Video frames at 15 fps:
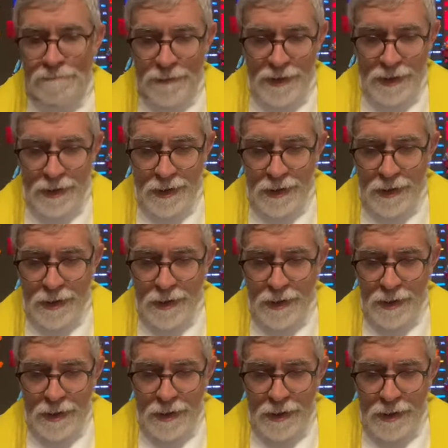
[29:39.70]

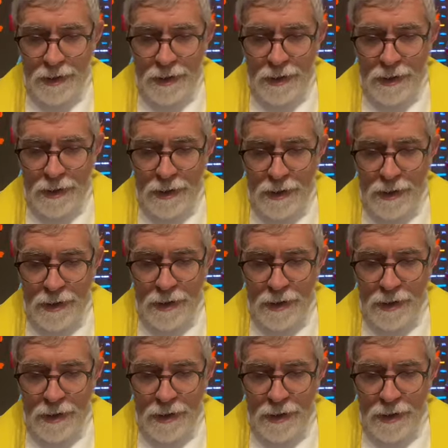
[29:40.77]
Nothing is said.